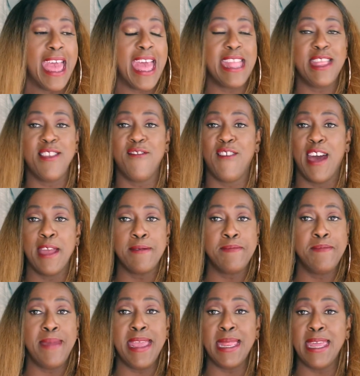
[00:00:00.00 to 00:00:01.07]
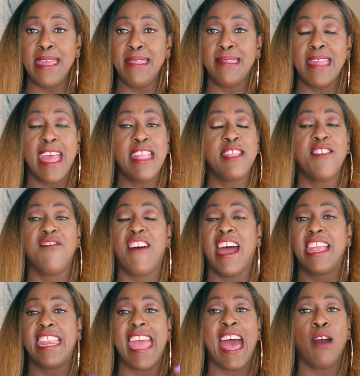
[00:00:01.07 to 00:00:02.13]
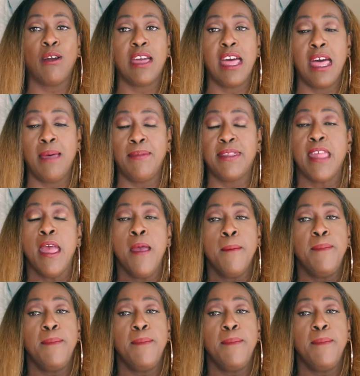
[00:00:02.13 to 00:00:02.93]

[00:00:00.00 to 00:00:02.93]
and divine meetings and divine outcomes